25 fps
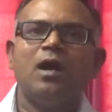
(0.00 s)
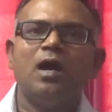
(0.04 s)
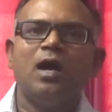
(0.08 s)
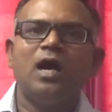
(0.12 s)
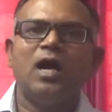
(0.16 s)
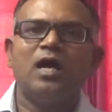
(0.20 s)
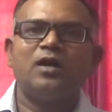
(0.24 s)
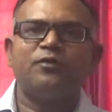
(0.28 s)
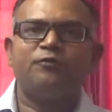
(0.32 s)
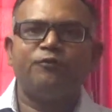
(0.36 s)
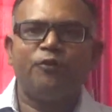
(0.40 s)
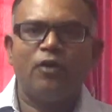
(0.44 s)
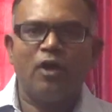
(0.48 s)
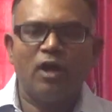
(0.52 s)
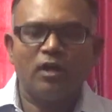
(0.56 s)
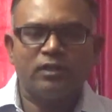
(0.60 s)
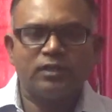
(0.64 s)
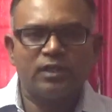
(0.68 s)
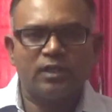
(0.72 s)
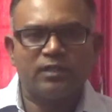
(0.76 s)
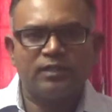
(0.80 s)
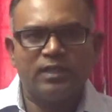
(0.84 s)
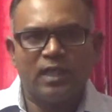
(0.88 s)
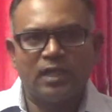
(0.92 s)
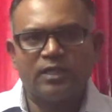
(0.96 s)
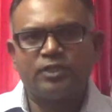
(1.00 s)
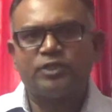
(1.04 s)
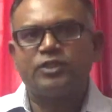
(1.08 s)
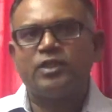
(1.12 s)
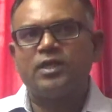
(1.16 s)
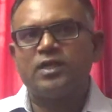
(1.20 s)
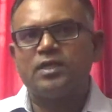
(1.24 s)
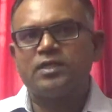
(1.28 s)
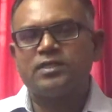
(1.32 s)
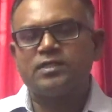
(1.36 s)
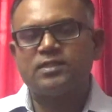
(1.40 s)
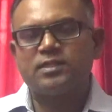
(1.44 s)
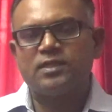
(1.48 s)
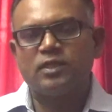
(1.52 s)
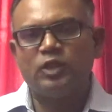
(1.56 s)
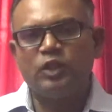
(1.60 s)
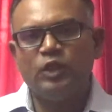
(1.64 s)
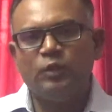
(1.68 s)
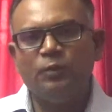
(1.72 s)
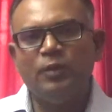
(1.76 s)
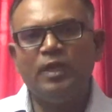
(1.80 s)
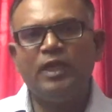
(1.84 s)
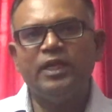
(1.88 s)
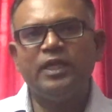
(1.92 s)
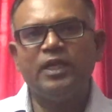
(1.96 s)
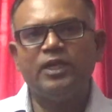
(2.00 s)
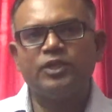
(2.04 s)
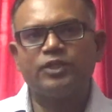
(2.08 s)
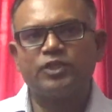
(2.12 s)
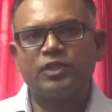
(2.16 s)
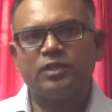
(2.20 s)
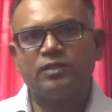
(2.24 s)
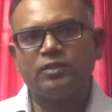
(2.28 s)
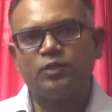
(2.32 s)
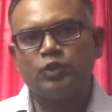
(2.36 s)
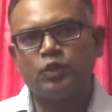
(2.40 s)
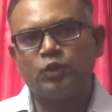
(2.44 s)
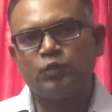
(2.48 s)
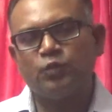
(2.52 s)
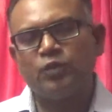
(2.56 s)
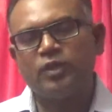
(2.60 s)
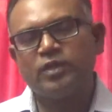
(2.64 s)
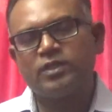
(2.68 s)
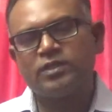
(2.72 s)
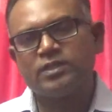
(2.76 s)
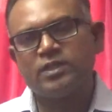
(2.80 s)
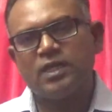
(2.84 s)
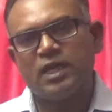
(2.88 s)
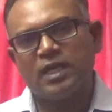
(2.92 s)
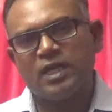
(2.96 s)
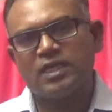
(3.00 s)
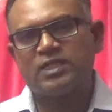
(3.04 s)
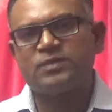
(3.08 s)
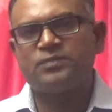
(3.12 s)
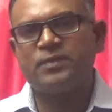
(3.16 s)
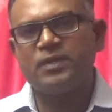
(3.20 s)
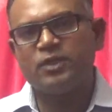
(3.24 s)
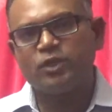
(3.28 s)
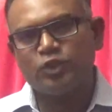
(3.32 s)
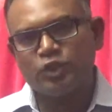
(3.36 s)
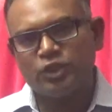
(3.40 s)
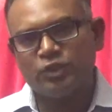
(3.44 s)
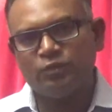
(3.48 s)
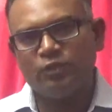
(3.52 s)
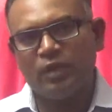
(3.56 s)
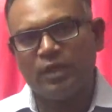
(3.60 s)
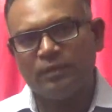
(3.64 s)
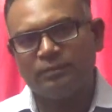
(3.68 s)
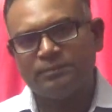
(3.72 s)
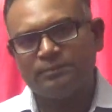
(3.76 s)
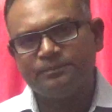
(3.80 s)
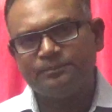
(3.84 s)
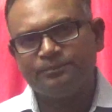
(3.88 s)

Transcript: her father Daksha's humiliation towards her husband Shiva.